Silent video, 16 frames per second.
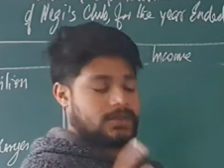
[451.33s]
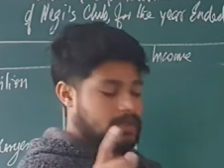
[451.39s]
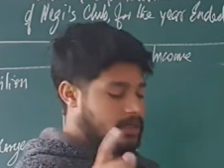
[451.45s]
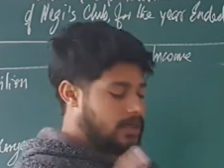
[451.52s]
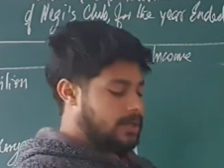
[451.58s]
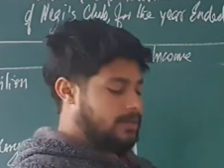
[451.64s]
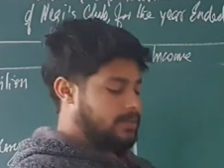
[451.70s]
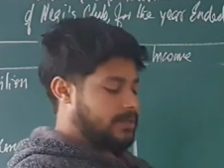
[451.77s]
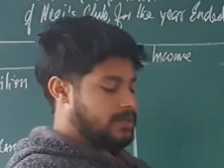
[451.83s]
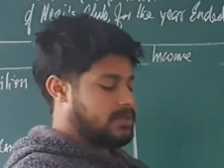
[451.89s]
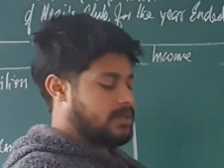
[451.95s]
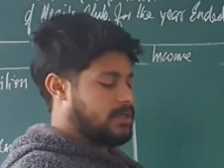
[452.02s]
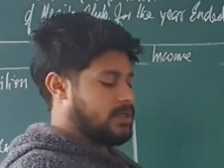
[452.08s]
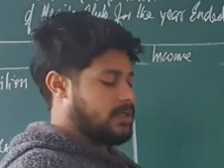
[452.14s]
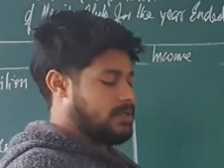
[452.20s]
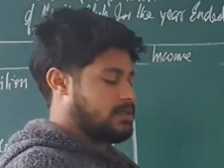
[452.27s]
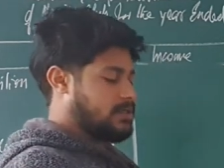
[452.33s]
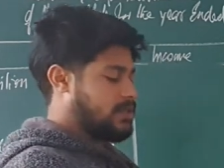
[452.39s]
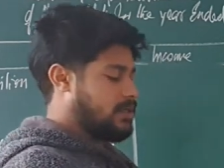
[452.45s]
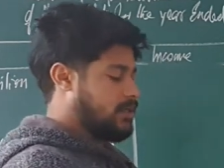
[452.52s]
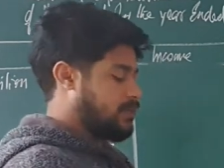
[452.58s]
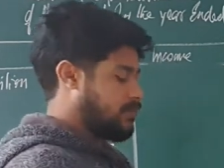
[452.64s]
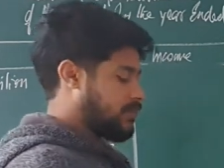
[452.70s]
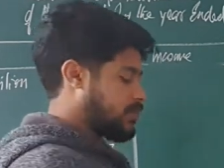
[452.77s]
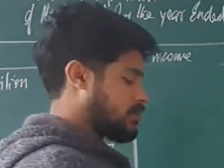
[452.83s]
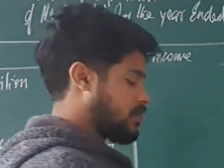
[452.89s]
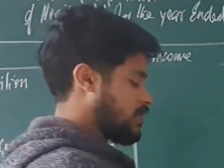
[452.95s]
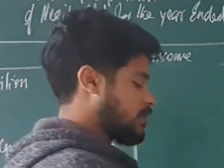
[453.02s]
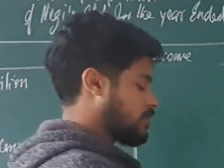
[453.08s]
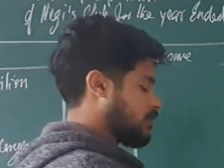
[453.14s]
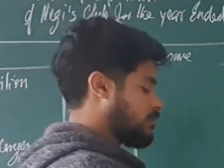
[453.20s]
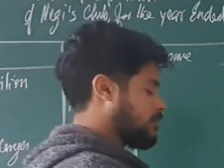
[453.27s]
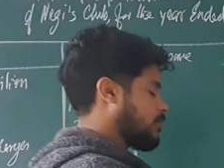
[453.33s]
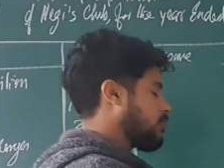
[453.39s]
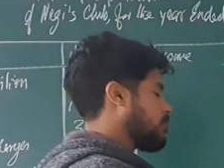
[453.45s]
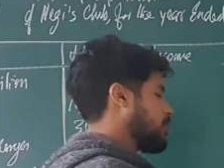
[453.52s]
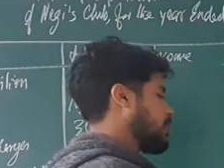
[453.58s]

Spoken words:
30% is the depreciation for